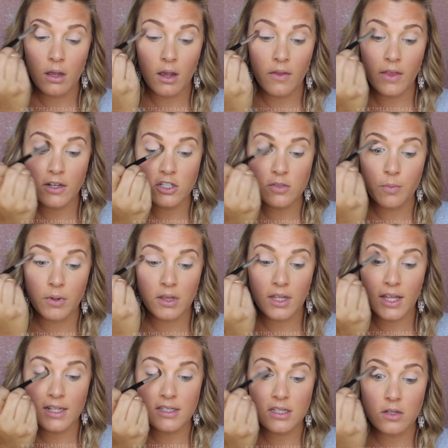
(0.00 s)
And that just
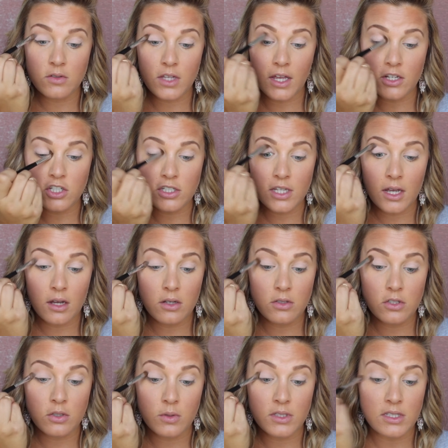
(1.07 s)
blends those edges out
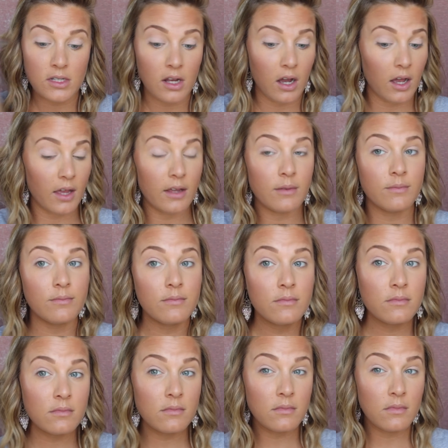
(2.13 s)
so it's not
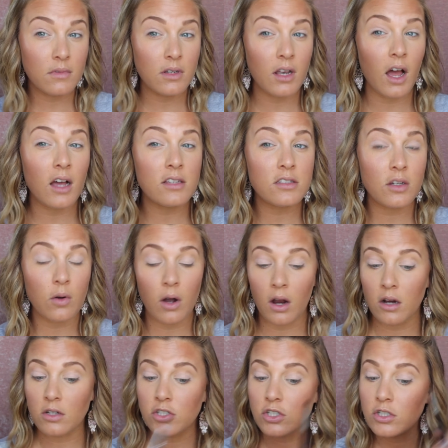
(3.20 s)
so
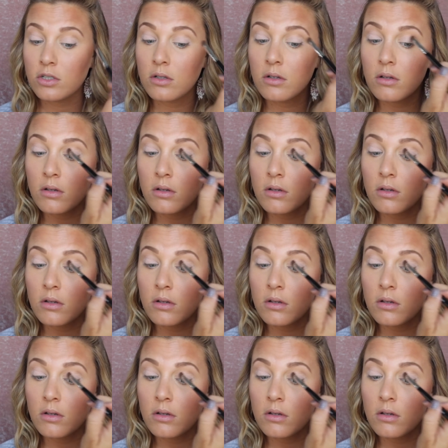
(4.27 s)
harsh.